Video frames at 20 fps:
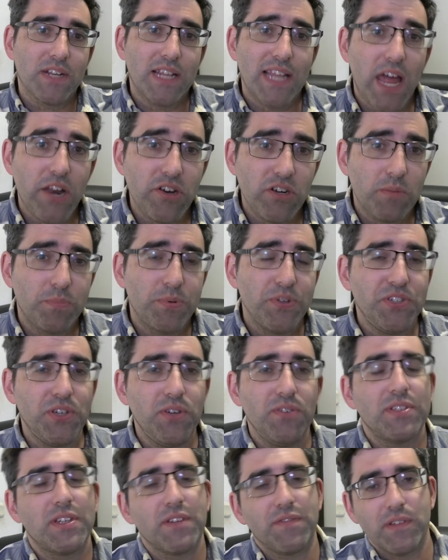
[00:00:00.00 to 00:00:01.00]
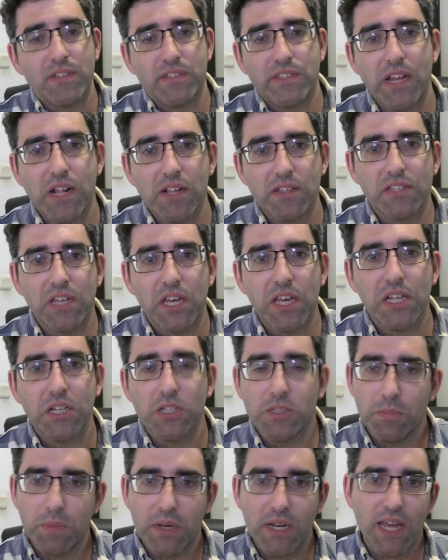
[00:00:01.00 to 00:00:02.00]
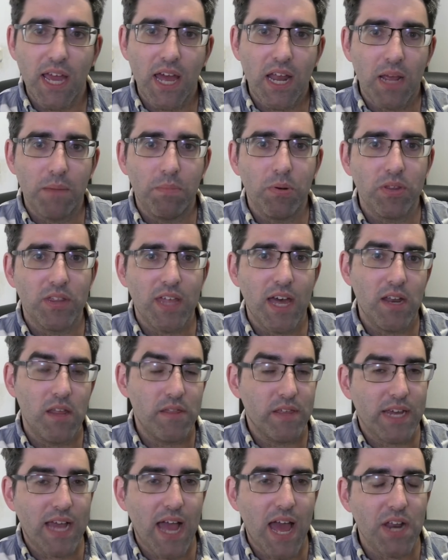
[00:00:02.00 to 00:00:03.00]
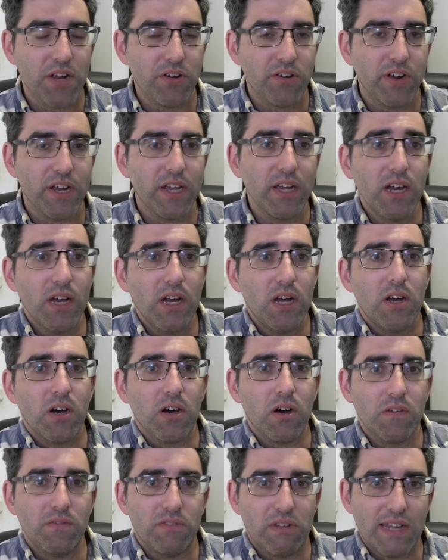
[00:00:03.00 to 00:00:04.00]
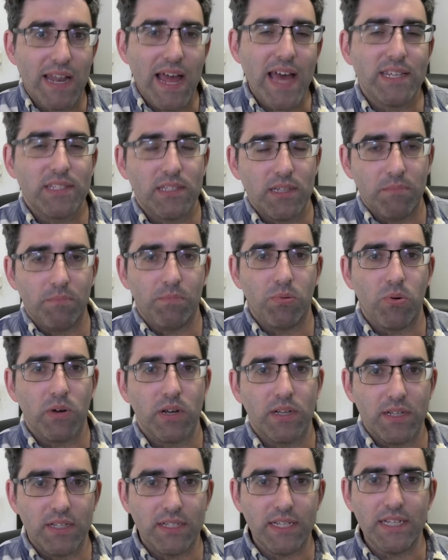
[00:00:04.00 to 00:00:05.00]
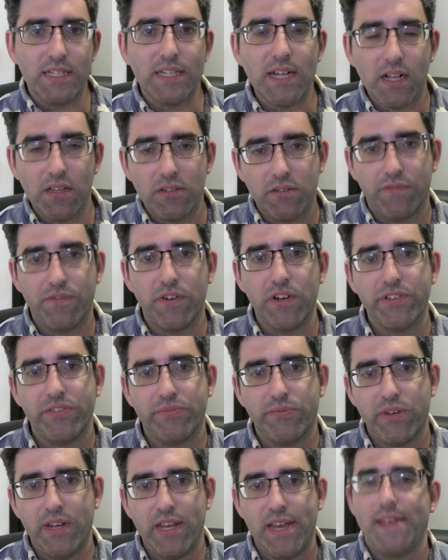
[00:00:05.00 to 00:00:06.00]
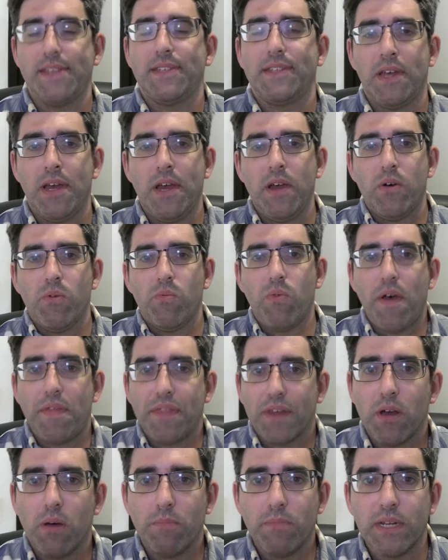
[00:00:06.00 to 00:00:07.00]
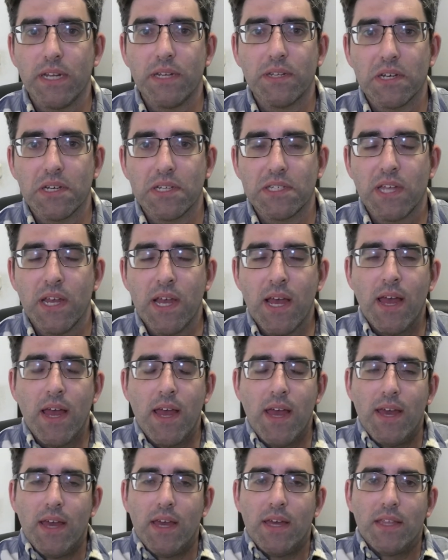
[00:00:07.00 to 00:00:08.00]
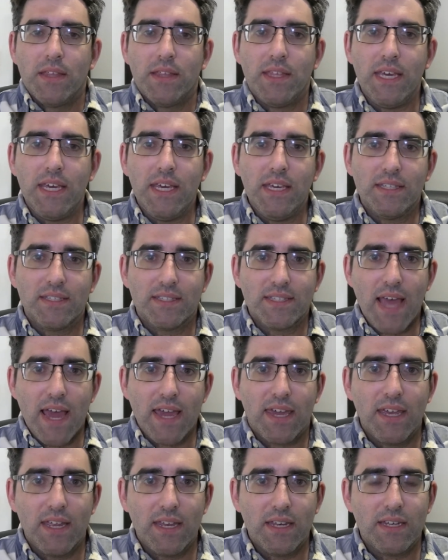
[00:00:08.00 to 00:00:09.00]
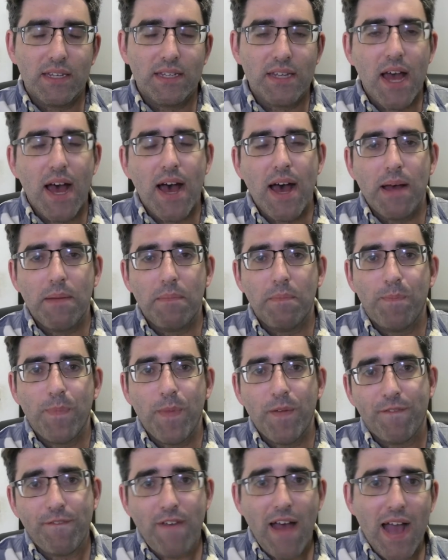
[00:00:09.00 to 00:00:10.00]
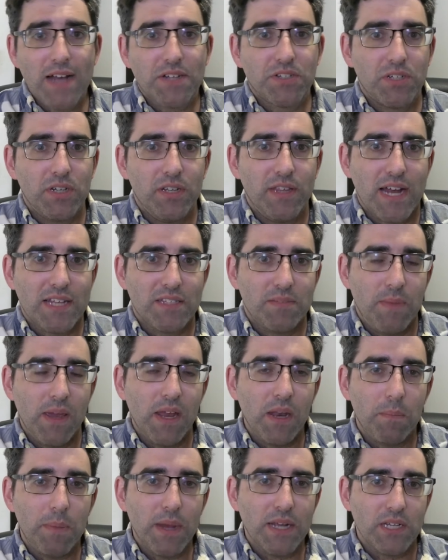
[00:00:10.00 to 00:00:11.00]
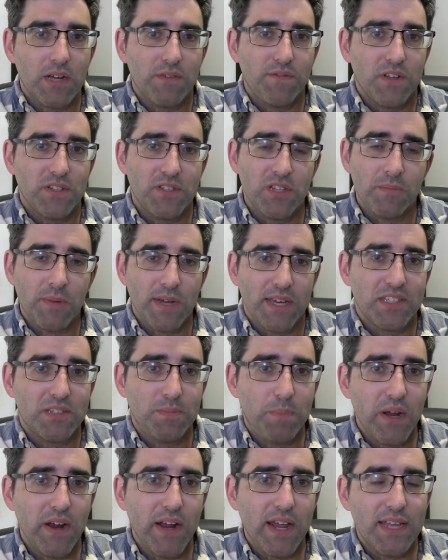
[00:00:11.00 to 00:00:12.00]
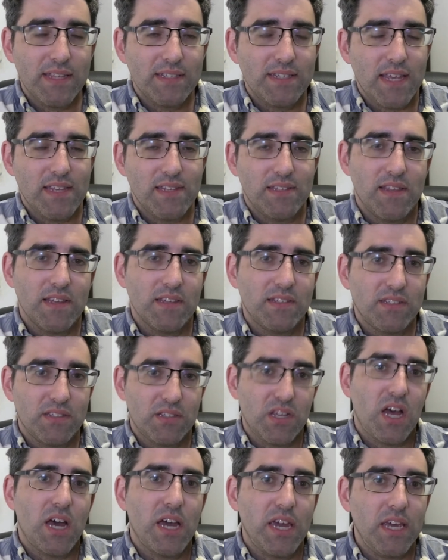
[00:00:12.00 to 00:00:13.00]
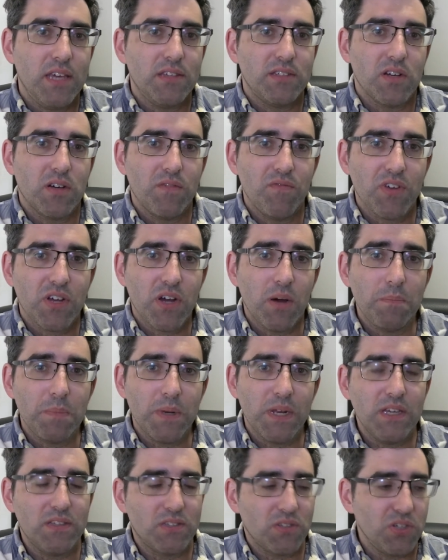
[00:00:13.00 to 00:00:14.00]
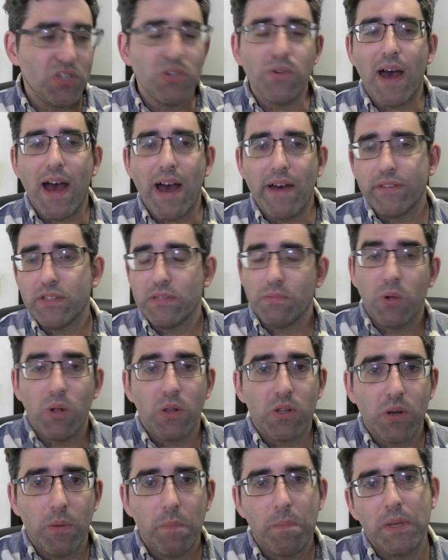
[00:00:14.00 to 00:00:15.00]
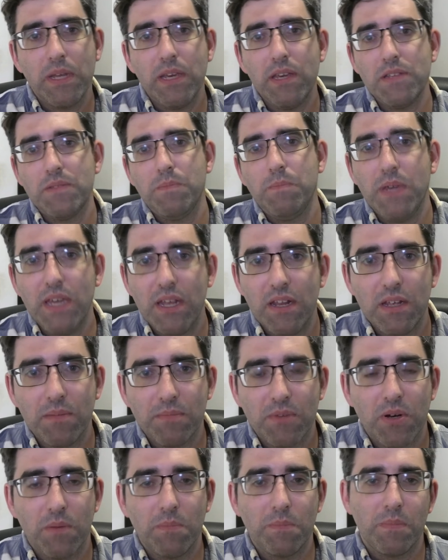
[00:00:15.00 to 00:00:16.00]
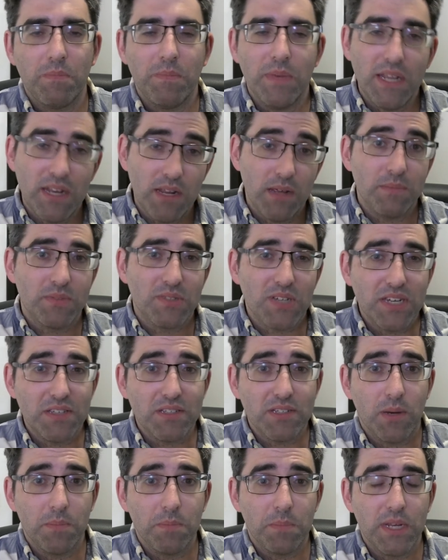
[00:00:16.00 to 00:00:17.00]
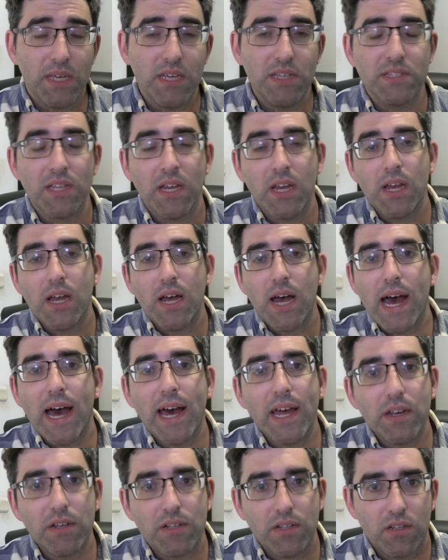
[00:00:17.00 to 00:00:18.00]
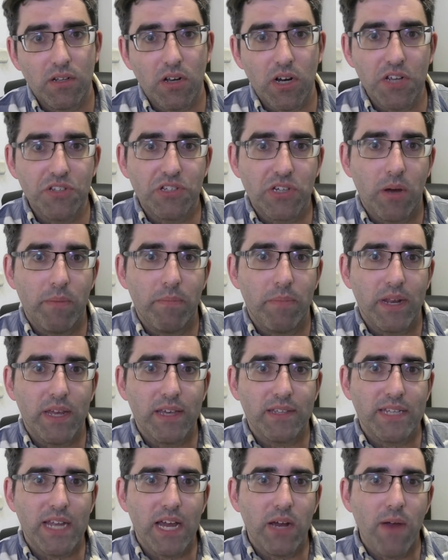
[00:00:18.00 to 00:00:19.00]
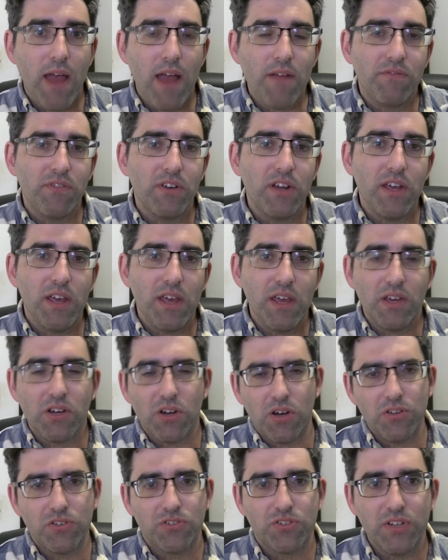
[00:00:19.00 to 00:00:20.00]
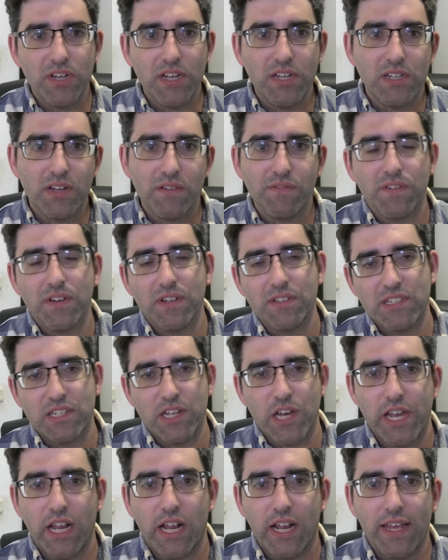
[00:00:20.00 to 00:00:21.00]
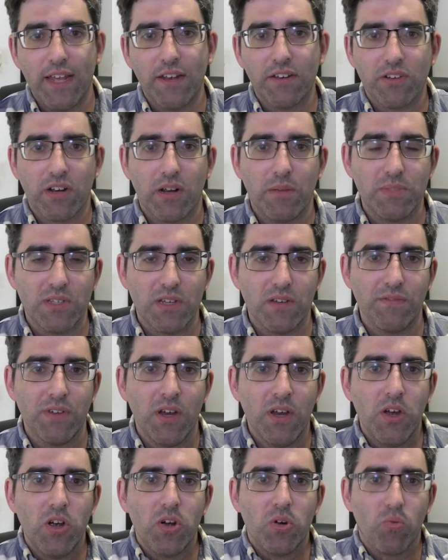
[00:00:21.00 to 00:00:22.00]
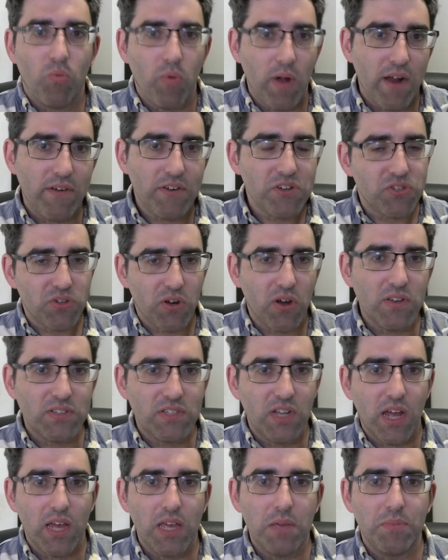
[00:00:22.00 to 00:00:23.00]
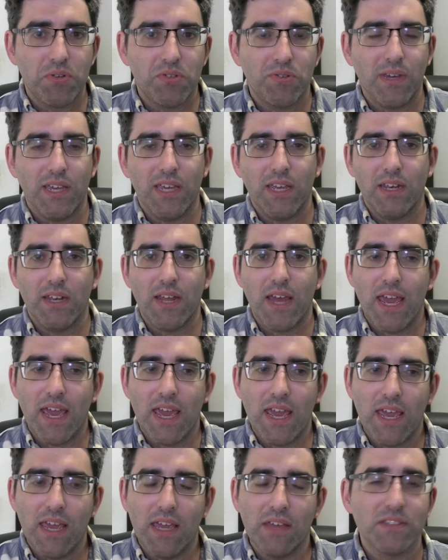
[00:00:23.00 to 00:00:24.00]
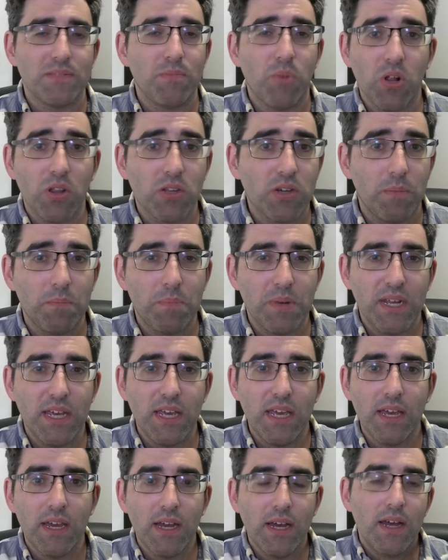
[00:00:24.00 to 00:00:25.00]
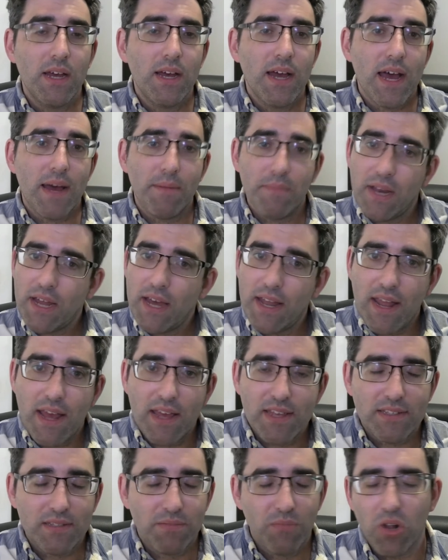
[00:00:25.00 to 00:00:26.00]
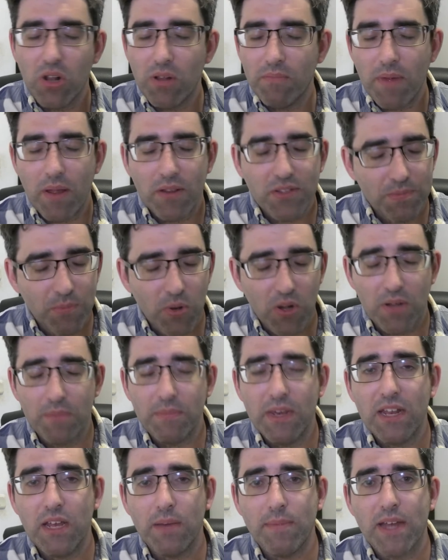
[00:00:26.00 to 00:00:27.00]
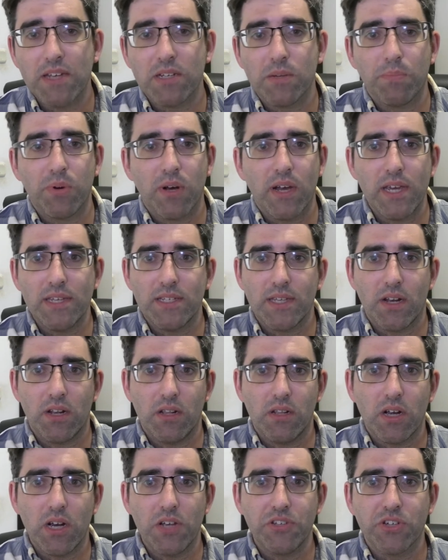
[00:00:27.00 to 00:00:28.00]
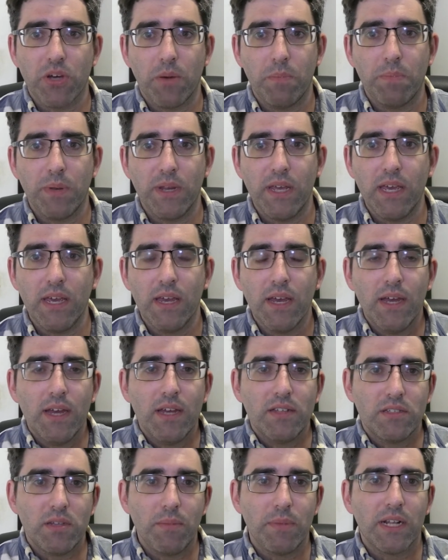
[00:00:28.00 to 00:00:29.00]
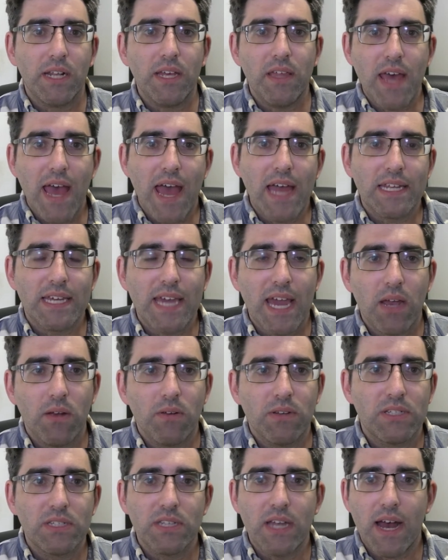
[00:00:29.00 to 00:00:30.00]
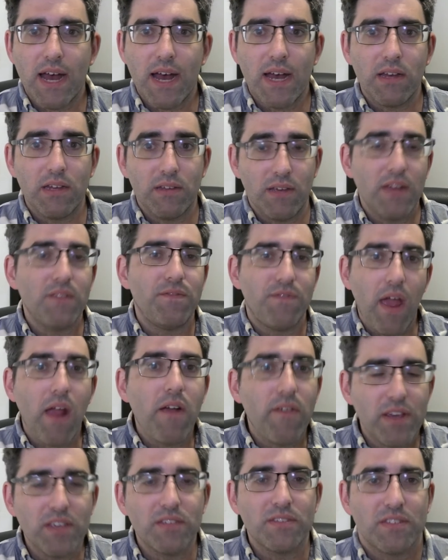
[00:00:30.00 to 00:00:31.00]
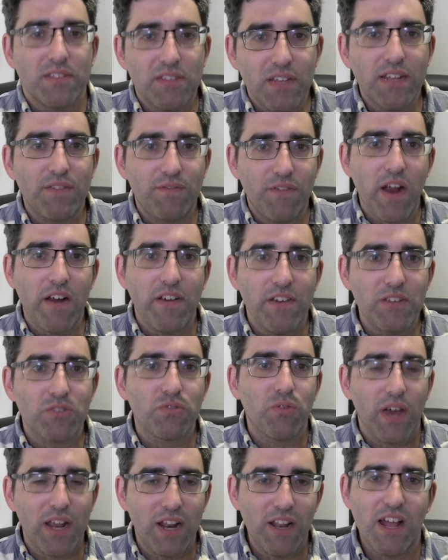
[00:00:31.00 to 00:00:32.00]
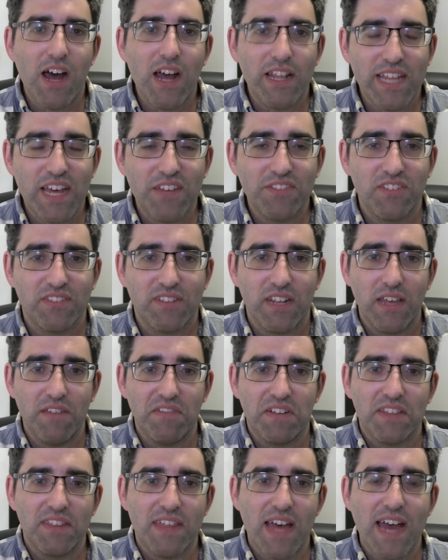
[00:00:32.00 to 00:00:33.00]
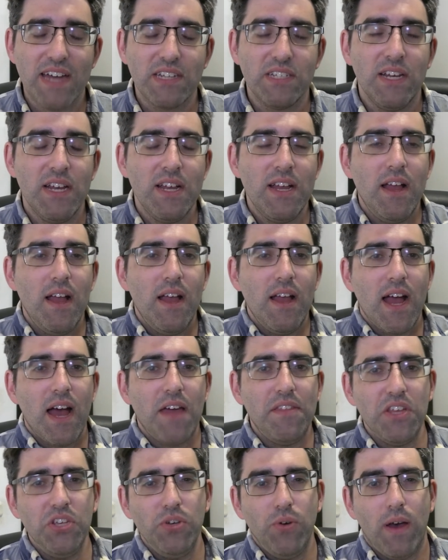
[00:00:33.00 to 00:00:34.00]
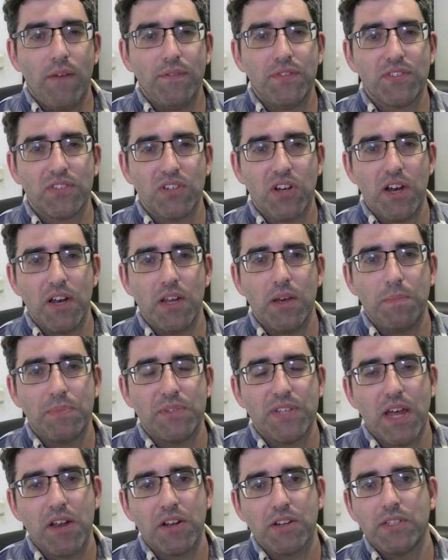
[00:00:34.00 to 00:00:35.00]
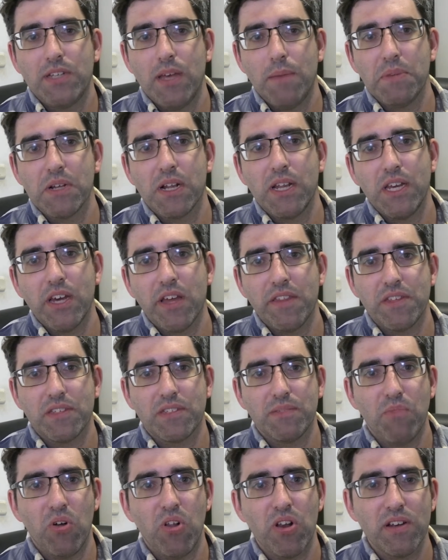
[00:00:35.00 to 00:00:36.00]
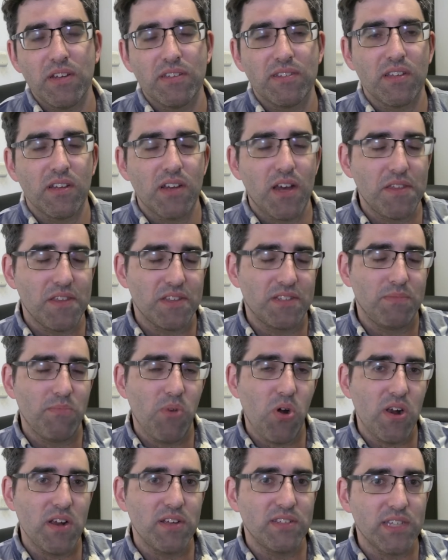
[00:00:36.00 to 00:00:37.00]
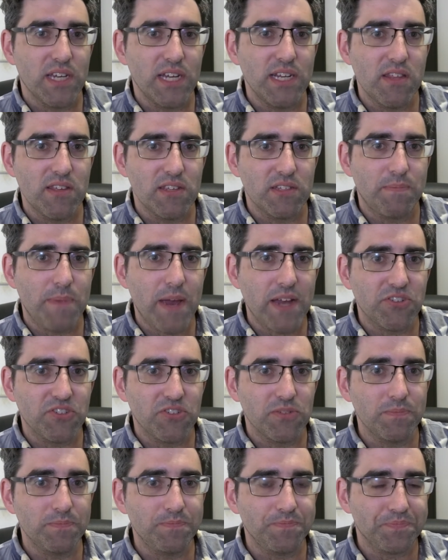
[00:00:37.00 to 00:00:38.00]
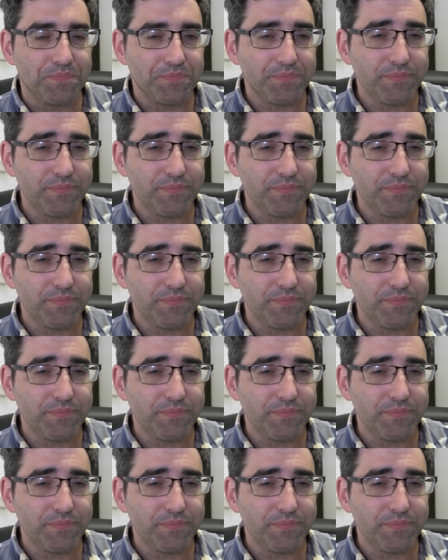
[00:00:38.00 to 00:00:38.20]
collateral produced, different sales cycle, but again, I put that in the category of less important details. The first one is what the company does. The second factor that's made a big difference in my experience is the size of the company. So you have small companies, medium-sized companies, and large companies. Now, every country differs slightly in terms of where it draws a line between a small company, and a small and medium enterprise, and a large company. Typically, the headcount, it varies quite a lot. Let's just leave it at that. And then you have startups that are typically on the smaller side of the spectrum,